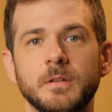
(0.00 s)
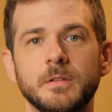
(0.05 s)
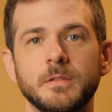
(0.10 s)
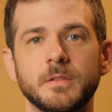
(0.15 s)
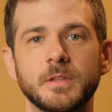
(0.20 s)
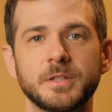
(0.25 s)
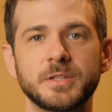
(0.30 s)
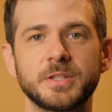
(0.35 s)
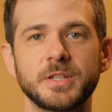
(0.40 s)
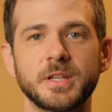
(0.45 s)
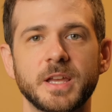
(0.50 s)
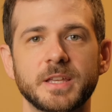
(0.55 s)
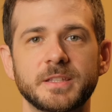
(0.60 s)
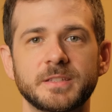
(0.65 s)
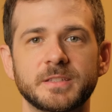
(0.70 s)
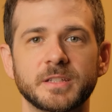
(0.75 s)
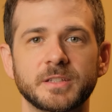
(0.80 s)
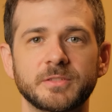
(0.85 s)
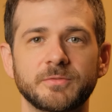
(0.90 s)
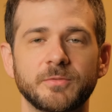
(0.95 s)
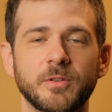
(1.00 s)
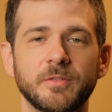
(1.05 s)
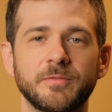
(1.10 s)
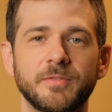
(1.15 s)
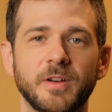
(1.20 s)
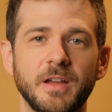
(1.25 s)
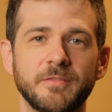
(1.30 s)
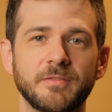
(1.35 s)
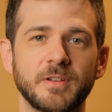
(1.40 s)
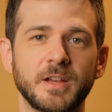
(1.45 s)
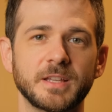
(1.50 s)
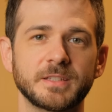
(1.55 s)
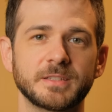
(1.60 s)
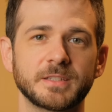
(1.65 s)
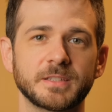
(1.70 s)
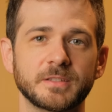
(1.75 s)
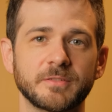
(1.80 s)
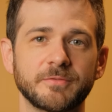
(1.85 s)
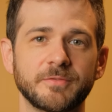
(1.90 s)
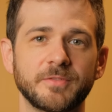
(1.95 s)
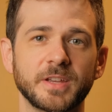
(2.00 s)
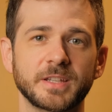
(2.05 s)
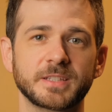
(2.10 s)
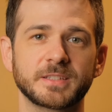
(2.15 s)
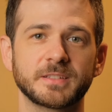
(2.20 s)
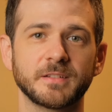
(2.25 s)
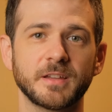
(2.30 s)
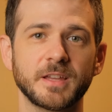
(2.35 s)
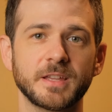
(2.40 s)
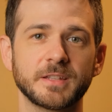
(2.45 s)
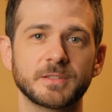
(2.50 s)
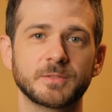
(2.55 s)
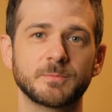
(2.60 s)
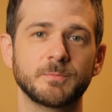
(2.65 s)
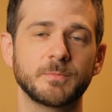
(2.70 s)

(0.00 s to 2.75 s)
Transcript: The GS645S is a fixed lens